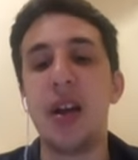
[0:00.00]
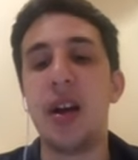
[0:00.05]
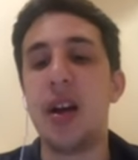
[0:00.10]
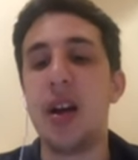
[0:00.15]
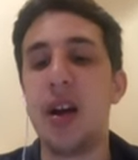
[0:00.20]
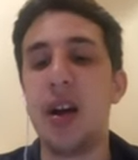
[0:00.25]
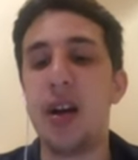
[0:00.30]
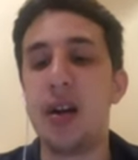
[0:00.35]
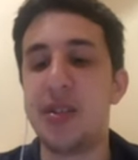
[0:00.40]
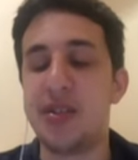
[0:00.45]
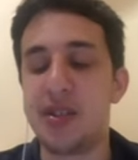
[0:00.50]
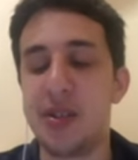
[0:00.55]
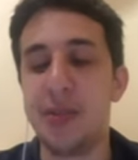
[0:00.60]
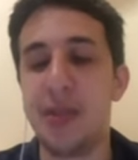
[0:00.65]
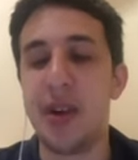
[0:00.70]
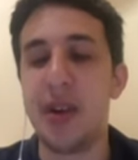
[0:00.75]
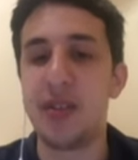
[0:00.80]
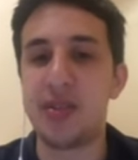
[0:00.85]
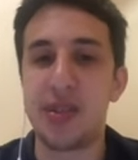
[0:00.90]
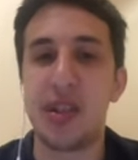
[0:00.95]

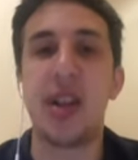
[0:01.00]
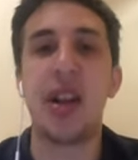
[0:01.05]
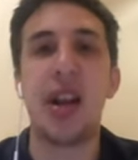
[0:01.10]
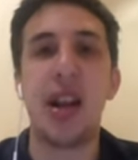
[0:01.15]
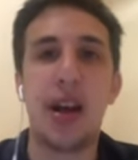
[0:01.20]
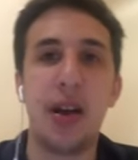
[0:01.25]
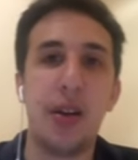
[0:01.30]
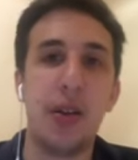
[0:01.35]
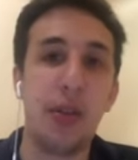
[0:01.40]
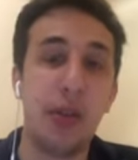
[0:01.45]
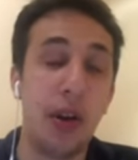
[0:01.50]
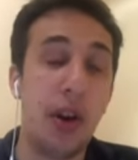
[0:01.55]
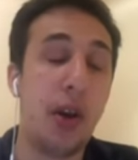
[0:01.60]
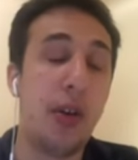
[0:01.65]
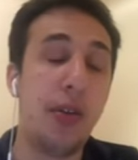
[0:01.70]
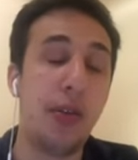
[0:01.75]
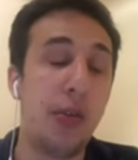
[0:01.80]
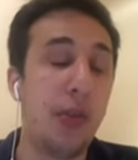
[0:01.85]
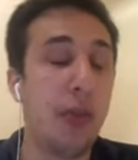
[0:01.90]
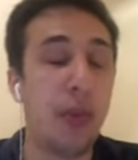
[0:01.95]
Ceballos on
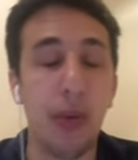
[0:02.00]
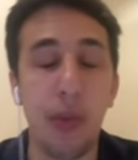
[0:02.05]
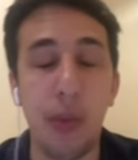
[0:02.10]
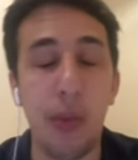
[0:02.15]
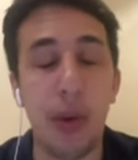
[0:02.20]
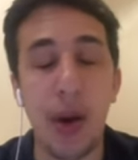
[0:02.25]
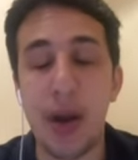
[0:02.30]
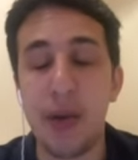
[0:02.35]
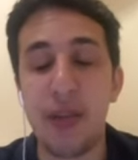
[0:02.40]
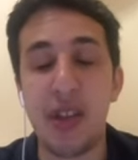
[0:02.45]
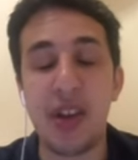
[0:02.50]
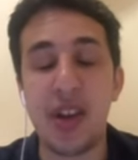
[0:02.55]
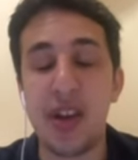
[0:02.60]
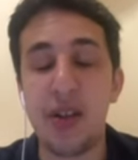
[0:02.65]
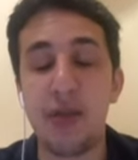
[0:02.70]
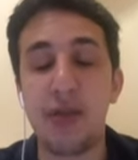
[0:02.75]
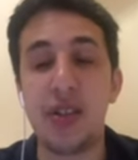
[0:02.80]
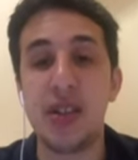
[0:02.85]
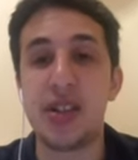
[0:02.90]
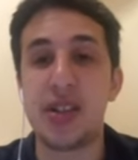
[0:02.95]
loan or whatever the
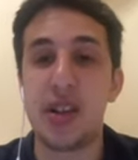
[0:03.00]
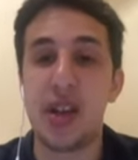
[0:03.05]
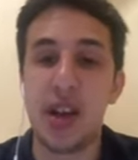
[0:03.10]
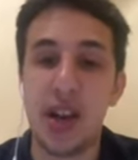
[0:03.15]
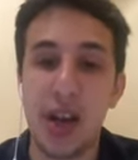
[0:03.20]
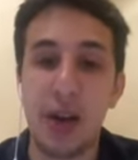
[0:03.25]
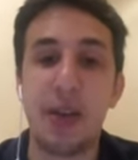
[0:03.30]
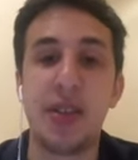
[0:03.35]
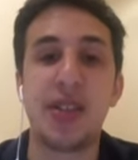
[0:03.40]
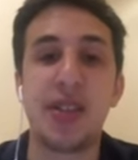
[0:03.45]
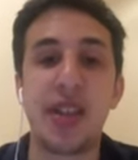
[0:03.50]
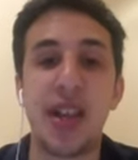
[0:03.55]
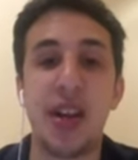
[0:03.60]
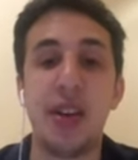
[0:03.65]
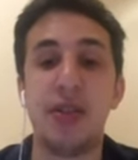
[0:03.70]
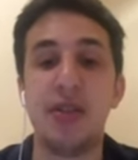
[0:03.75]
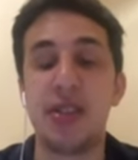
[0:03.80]
deal is, and allow us to get Lo